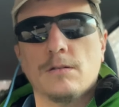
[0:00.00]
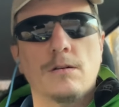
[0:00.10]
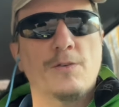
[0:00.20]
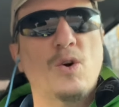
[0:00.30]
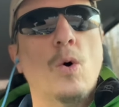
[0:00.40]

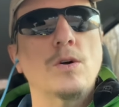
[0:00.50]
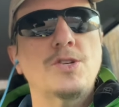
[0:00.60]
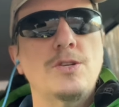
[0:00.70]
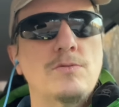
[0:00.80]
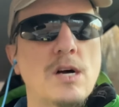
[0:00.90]
Of
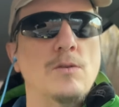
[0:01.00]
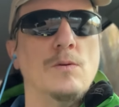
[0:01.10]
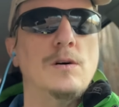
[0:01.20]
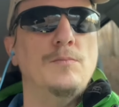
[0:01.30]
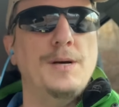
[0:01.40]
course, you don't
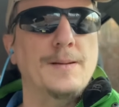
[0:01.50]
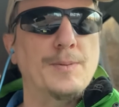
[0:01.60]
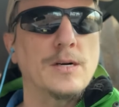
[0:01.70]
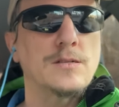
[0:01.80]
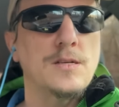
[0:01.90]
want bed
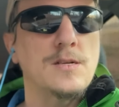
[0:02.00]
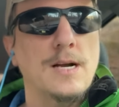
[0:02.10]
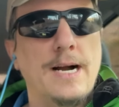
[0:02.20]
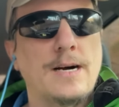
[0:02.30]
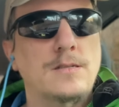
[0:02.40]
bugs in your
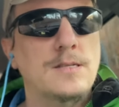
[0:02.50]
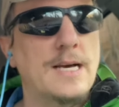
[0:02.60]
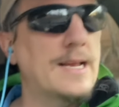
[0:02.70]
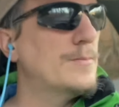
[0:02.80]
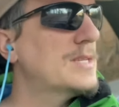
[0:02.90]
house.
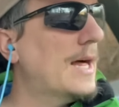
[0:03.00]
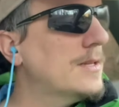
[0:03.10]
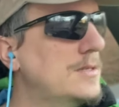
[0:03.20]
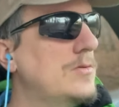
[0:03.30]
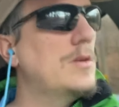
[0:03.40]
And I'm
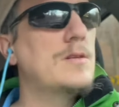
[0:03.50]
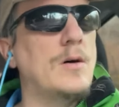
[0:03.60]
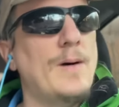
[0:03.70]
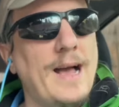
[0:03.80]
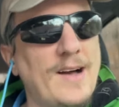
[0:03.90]
telling you, you
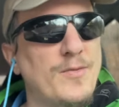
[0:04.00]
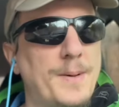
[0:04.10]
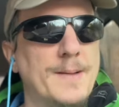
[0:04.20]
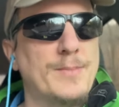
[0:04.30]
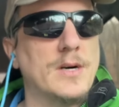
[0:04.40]
don't have
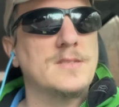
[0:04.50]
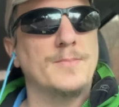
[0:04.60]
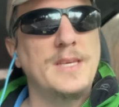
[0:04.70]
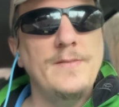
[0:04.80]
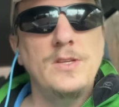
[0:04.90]
bed bugs.
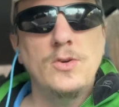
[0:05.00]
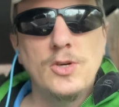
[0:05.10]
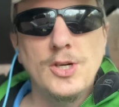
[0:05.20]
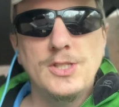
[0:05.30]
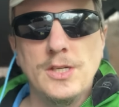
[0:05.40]
I'm giving you
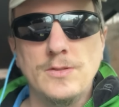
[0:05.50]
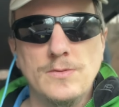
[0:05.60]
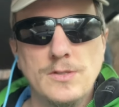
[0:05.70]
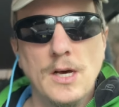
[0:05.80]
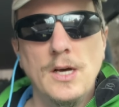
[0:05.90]
good
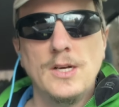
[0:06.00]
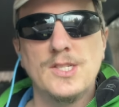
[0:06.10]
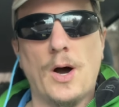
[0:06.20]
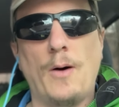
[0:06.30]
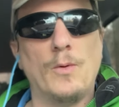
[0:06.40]
news.
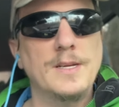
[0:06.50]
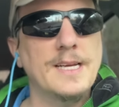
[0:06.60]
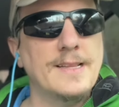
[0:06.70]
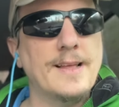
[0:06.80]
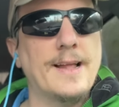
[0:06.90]
So I want to
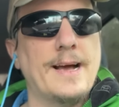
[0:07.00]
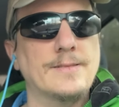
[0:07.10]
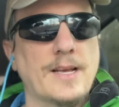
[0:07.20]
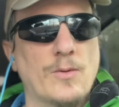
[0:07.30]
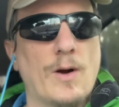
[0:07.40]
get that
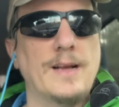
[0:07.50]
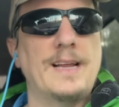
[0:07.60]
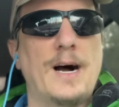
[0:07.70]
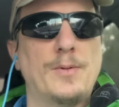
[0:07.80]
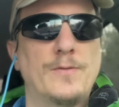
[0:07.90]
out there right
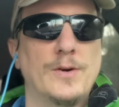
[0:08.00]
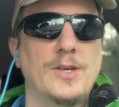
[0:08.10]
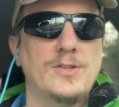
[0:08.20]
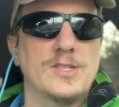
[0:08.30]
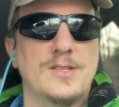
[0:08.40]
now before
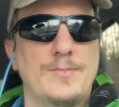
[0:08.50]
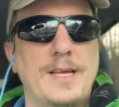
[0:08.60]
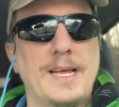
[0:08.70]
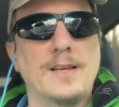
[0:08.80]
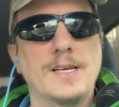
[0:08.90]
you just
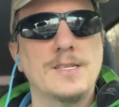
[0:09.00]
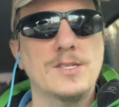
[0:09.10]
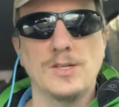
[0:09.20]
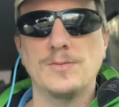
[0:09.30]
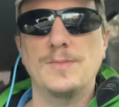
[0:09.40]
immediately
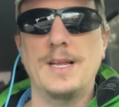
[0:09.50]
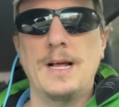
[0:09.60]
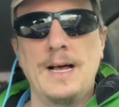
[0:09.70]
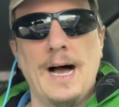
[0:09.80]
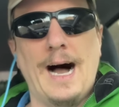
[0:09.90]
assume that
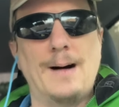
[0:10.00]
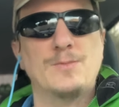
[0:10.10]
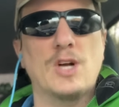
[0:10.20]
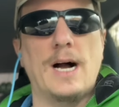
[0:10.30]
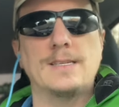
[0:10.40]
I'm
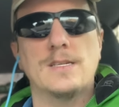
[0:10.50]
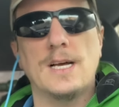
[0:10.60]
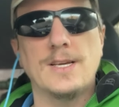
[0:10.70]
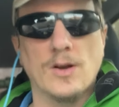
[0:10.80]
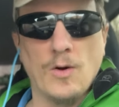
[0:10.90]
trying to
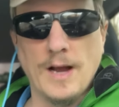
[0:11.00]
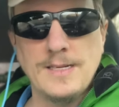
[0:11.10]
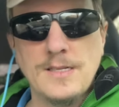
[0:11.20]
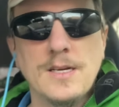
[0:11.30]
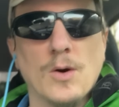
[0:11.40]
say you're
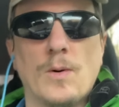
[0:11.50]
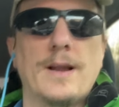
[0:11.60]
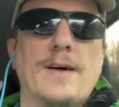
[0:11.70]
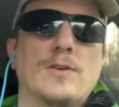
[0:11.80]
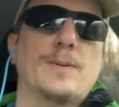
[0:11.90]
crazy or
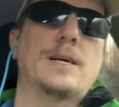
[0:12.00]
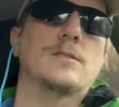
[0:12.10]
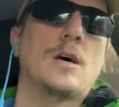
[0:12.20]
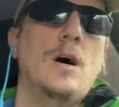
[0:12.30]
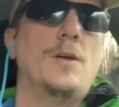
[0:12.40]
whatever
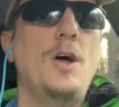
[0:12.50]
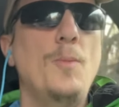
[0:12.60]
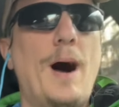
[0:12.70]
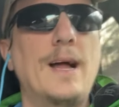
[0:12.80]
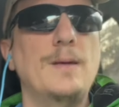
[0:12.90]
because
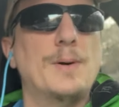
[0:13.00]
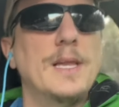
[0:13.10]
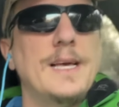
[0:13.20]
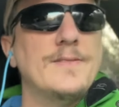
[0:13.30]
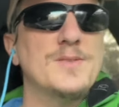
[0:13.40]
nobody
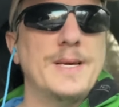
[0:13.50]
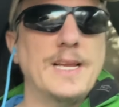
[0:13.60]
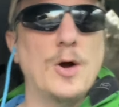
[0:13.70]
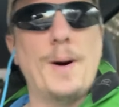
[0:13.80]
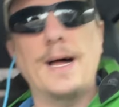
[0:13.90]
believes me.
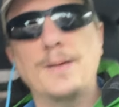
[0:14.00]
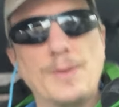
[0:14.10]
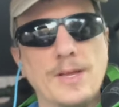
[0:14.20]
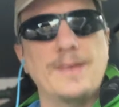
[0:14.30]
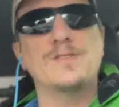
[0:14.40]
Nobody
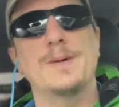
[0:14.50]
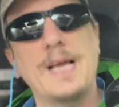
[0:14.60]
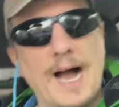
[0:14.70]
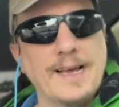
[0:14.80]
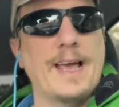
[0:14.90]
believes
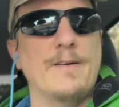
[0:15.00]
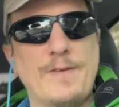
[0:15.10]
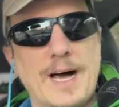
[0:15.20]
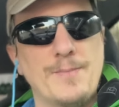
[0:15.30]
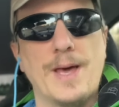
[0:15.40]
me. I can't
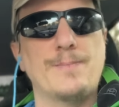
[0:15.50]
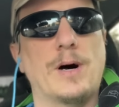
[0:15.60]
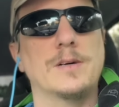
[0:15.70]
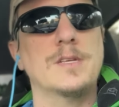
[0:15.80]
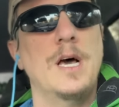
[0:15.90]
find bed
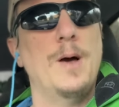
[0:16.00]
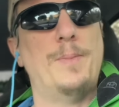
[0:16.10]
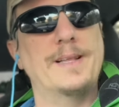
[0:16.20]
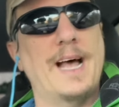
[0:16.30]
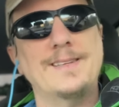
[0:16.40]
bugs,
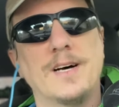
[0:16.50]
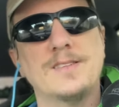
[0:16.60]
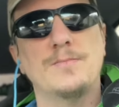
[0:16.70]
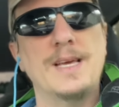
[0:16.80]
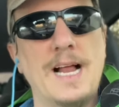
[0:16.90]
but that
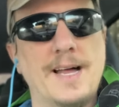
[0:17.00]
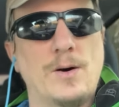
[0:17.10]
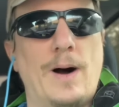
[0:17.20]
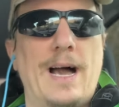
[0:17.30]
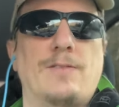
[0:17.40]
doesn't mean I
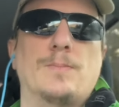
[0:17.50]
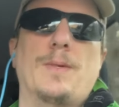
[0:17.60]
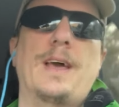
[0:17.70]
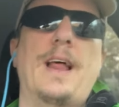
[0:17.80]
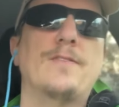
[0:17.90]
don't have them.
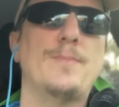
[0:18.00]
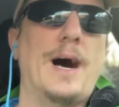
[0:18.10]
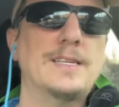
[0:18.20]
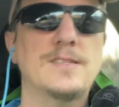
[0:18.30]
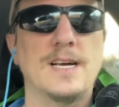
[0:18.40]
And
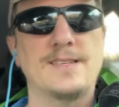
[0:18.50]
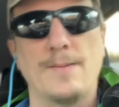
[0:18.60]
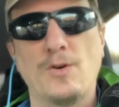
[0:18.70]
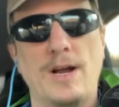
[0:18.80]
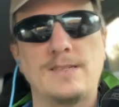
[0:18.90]
everybody says
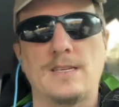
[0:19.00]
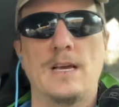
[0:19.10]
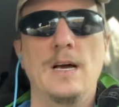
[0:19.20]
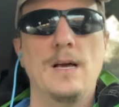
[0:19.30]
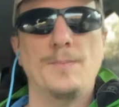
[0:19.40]
I'm crazy
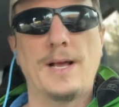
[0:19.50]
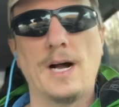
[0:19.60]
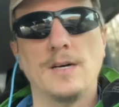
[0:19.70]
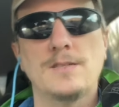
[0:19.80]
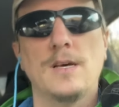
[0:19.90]

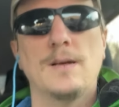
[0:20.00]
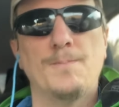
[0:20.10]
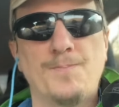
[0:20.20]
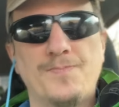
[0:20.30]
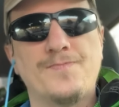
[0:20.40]
because
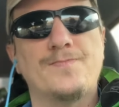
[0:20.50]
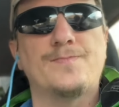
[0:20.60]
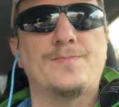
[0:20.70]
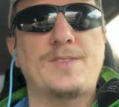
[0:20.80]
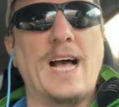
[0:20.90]

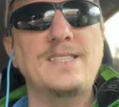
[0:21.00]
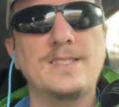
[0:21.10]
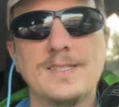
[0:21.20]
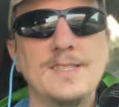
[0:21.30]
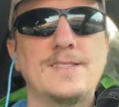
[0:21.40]

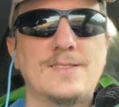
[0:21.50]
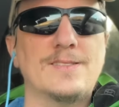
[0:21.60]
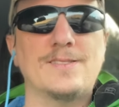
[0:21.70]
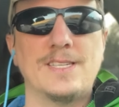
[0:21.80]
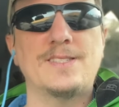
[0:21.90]
that's the
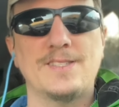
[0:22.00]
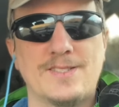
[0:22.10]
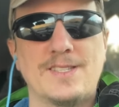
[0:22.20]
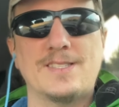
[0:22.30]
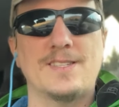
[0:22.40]
this
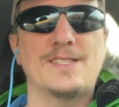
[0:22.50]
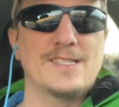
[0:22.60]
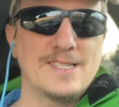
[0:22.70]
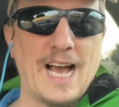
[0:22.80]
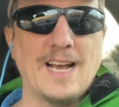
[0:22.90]
is this is
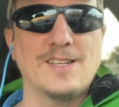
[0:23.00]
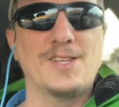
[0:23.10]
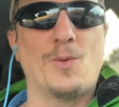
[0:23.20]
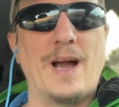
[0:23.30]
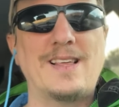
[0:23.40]
exactly
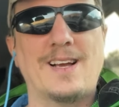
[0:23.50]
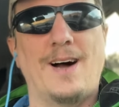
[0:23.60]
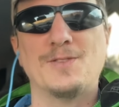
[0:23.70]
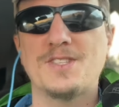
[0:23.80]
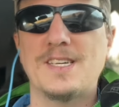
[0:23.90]
the way the
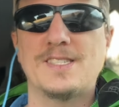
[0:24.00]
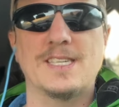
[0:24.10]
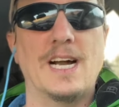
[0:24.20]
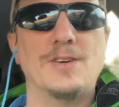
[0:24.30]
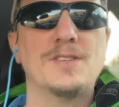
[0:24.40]

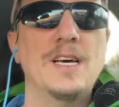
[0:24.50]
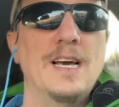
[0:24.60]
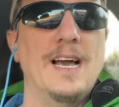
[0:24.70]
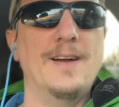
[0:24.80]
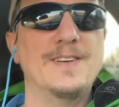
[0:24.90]
conversation goes
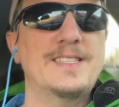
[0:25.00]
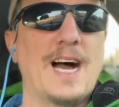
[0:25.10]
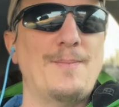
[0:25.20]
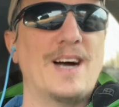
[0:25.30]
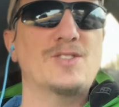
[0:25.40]
every
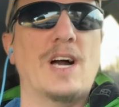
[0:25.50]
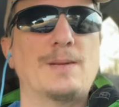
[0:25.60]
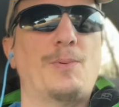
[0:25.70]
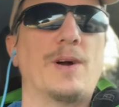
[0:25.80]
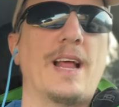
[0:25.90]
time I try
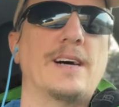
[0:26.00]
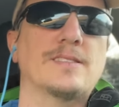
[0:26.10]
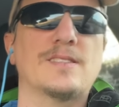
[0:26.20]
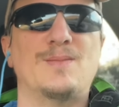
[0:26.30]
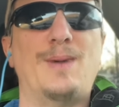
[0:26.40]
to point out
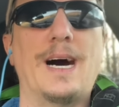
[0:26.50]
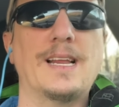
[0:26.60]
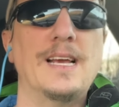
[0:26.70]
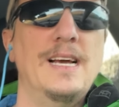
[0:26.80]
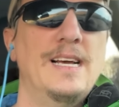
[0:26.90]
to
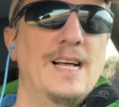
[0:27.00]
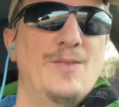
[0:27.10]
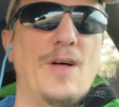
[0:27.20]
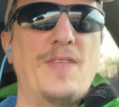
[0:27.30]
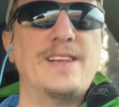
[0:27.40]
somebody
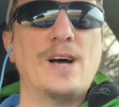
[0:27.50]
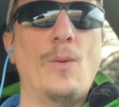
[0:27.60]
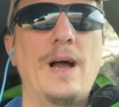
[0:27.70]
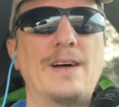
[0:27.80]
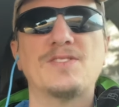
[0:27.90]
that they
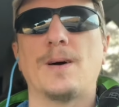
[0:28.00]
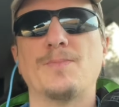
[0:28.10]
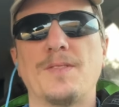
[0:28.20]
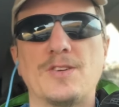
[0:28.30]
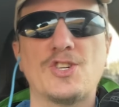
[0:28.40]
don't have
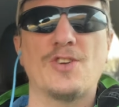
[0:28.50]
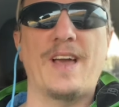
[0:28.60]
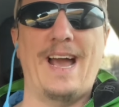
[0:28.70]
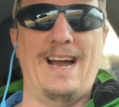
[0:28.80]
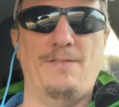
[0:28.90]
something they're sure
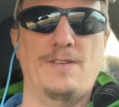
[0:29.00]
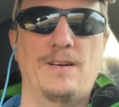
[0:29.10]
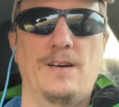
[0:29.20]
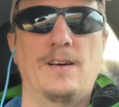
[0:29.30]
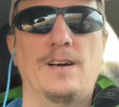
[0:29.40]
they have.
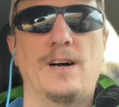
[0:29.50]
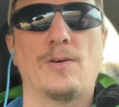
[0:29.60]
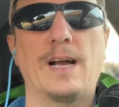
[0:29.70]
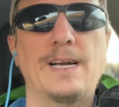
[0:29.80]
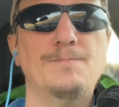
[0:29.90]

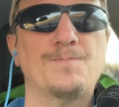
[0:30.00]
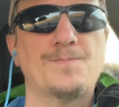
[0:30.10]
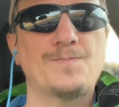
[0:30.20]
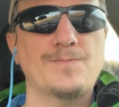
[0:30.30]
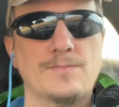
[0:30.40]
Okay?
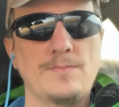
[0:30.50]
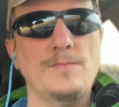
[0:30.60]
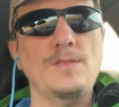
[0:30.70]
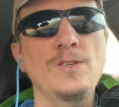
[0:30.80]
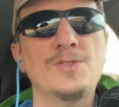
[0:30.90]

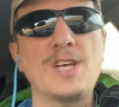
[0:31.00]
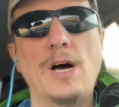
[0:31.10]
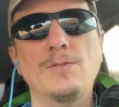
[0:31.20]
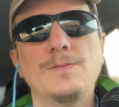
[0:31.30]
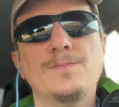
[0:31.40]

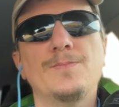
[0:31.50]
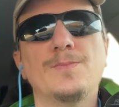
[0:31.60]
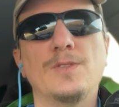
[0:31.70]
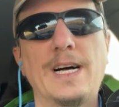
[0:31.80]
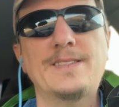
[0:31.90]
So,
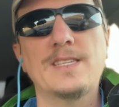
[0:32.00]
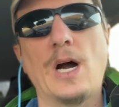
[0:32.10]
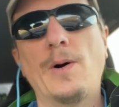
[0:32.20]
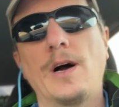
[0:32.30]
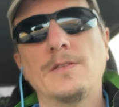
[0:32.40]
let's
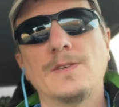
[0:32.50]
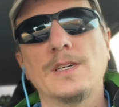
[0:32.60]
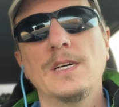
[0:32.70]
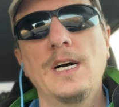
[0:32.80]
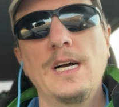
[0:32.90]
go
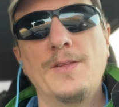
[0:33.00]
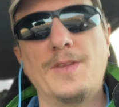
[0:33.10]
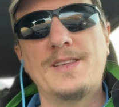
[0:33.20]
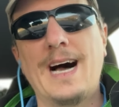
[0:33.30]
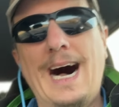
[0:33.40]
over
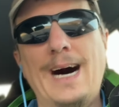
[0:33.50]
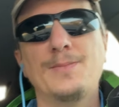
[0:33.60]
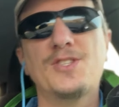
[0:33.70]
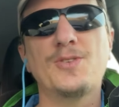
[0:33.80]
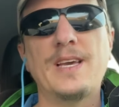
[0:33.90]
the
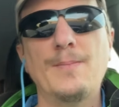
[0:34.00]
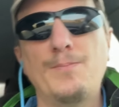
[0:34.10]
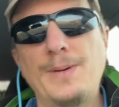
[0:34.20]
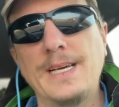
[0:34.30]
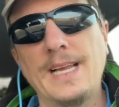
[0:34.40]
times you
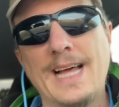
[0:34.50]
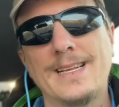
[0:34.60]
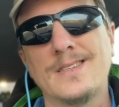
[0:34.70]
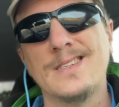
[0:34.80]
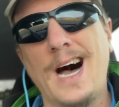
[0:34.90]
get bit and
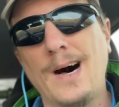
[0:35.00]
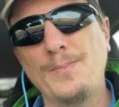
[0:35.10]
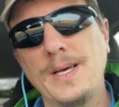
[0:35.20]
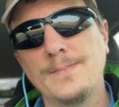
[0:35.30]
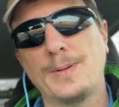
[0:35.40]
it's not
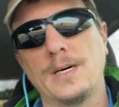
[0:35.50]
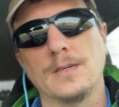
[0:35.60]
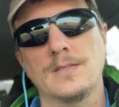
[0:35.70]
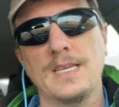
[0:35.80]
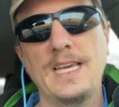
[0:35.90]
bed
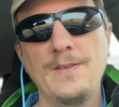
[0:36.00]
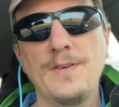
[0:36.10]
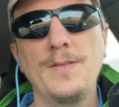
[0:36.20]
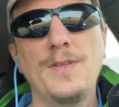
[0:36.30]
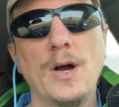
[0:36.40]
bugs.
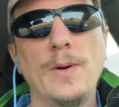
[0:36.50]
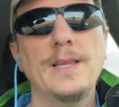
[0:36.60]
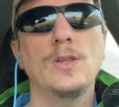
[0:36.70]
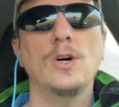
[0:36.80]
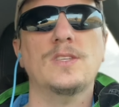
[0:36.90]
Even though
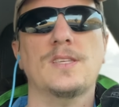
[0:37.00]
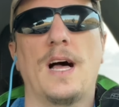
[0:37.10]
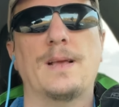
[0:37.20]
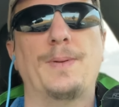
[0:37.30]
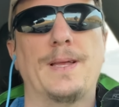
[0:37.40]
it looks
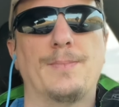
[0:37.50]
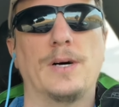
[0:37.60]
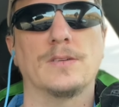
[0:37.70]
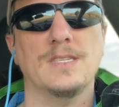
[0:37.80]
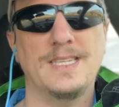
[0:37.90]
like bed
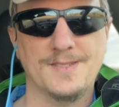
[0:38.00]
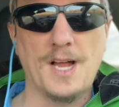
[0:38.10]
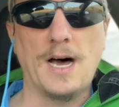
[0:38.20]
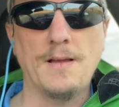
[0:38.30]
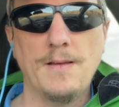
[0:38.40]
bugs, it's
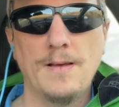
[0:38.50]
not.